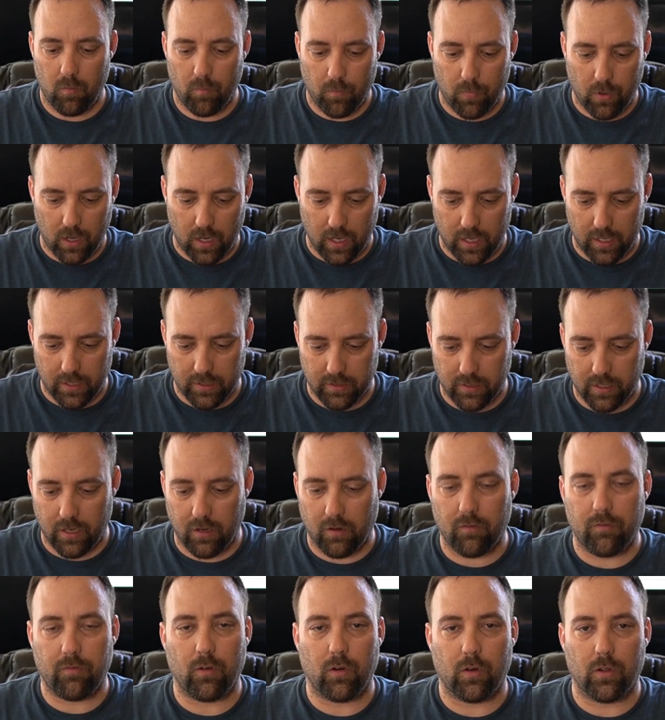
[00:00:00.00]
But they
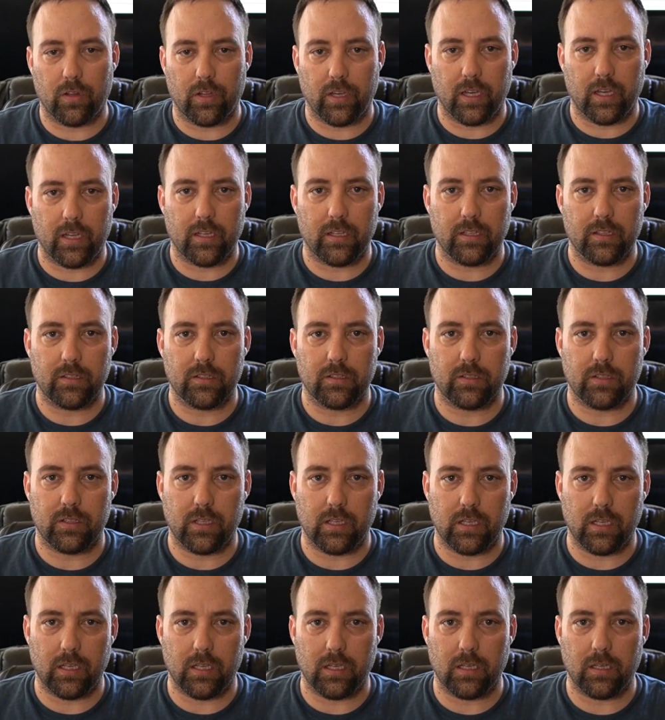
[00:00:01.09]
don't fold in.
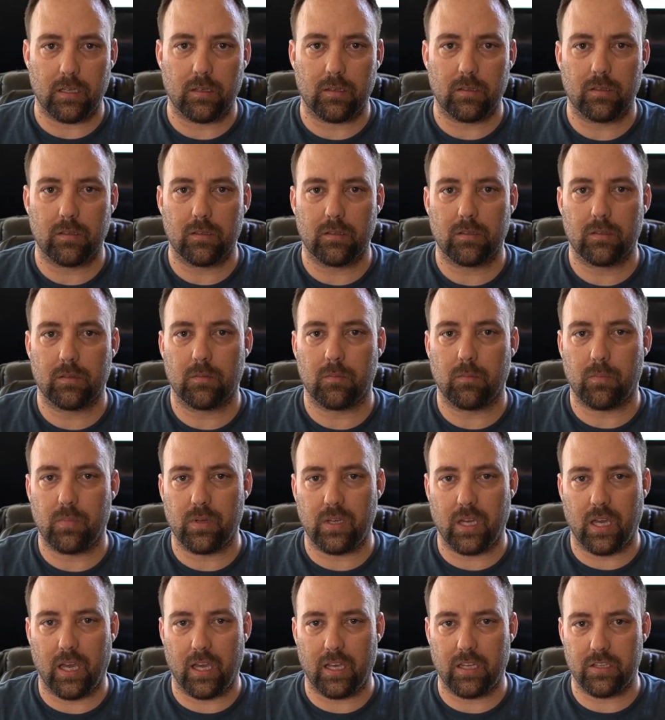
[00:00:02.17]
The
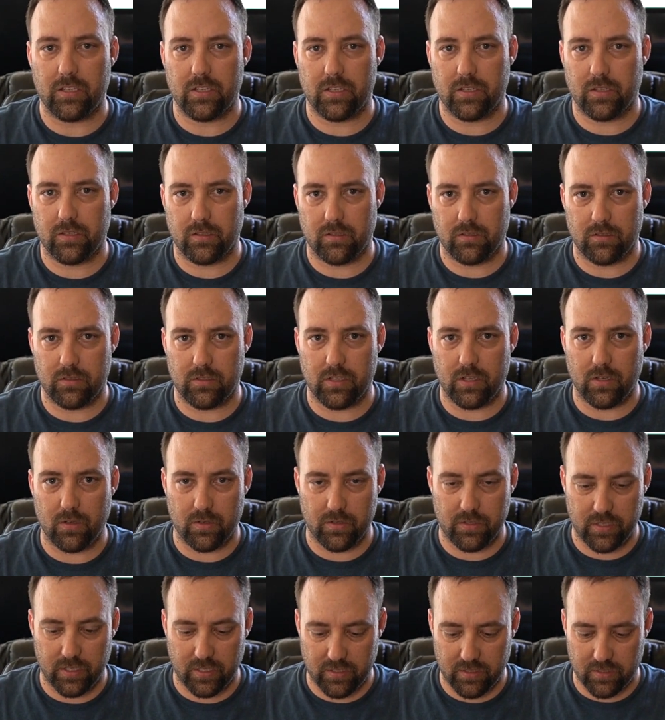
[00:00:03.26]

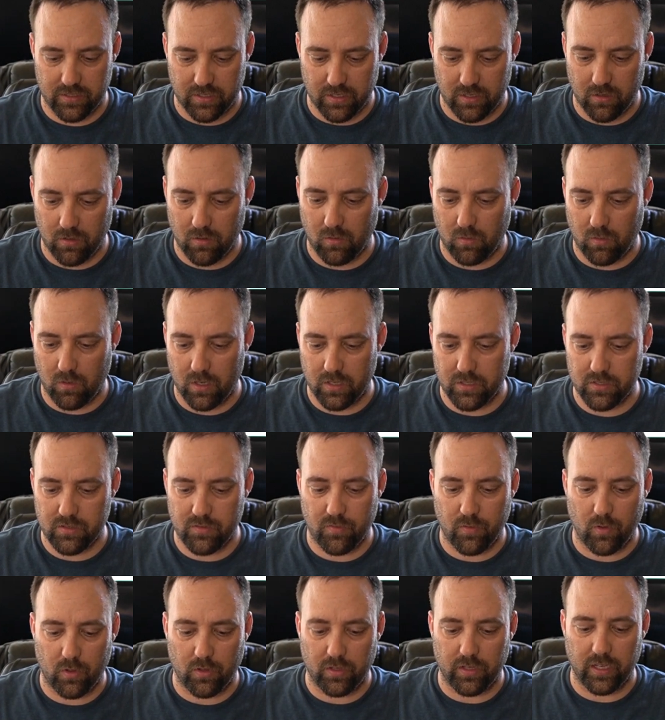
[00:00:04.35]
BH060 ones
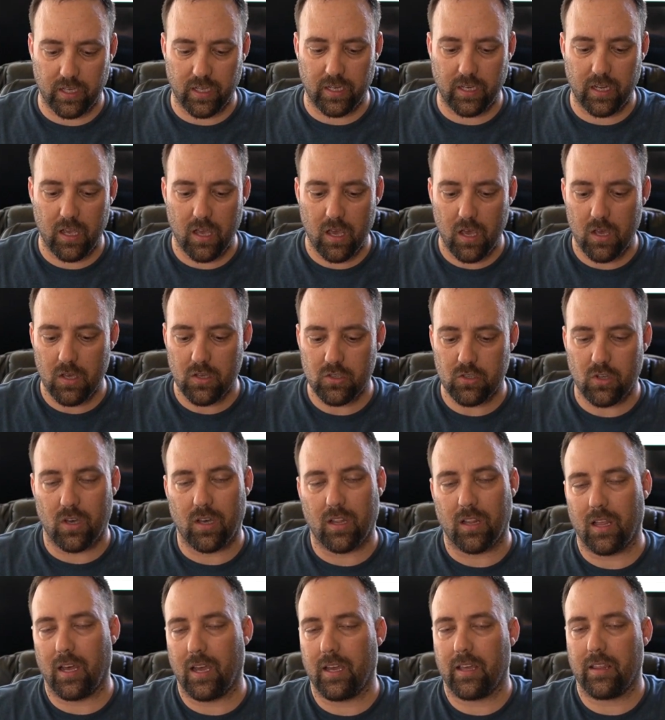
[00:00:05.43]
fold in, so I
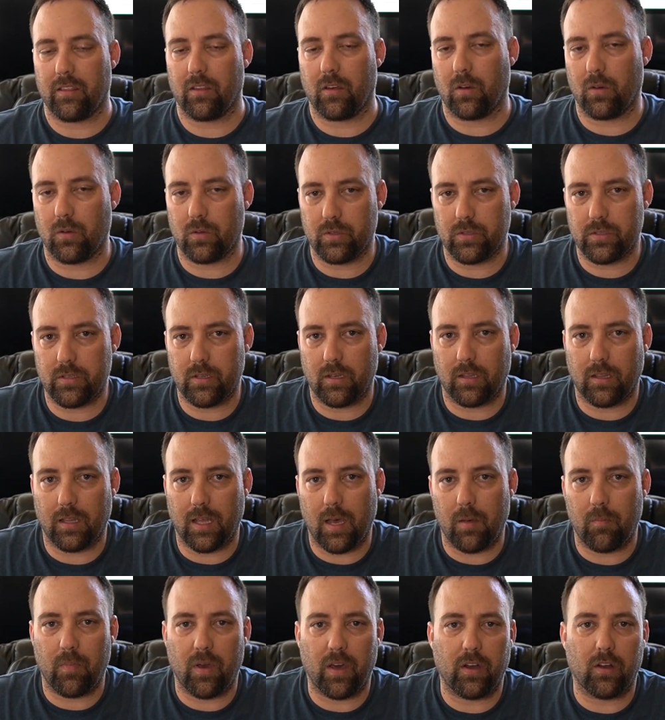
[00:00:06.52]
like those a
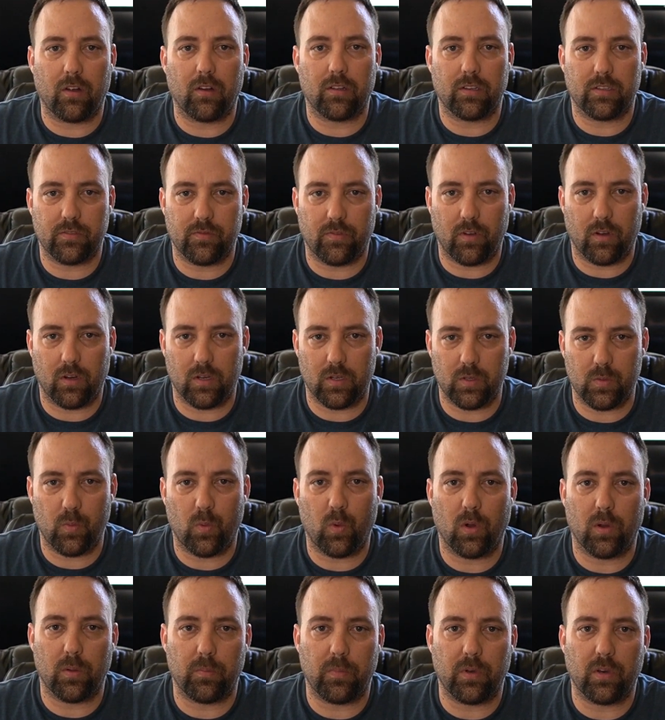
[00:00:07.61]
lot better as far as
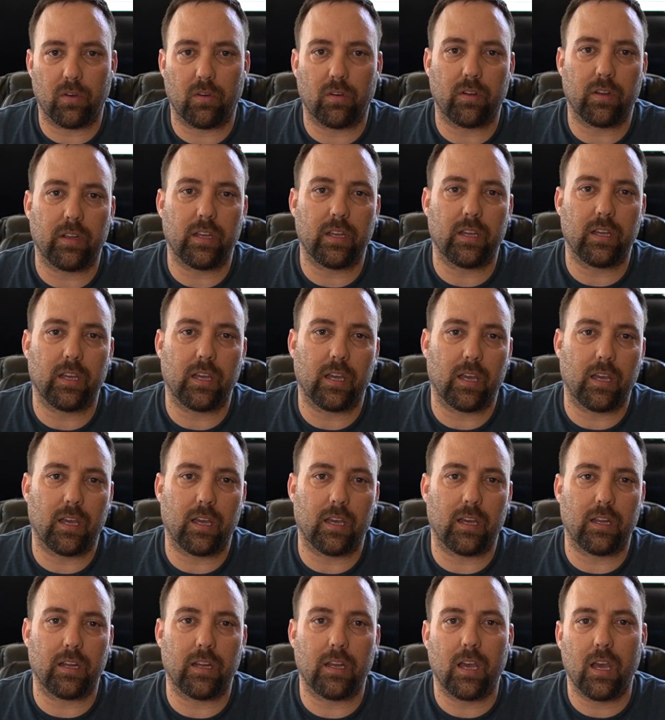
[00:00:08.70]
portability
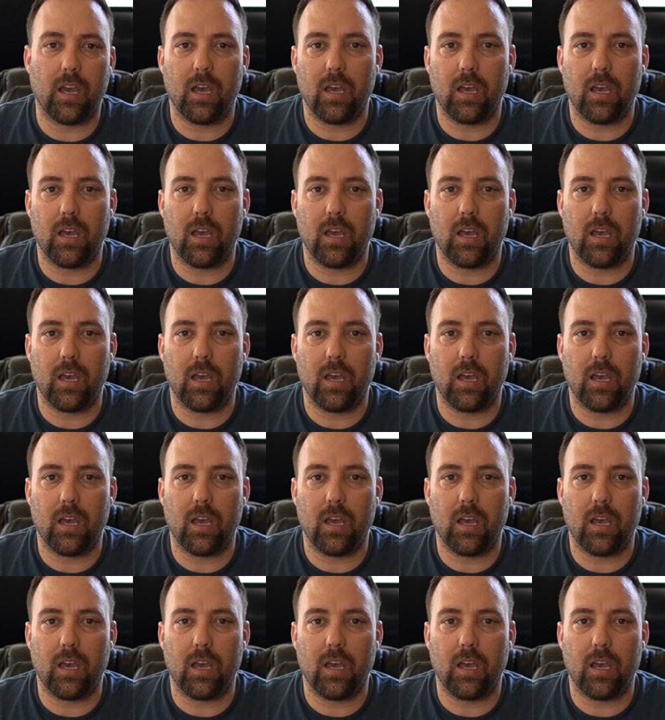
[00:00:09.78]
and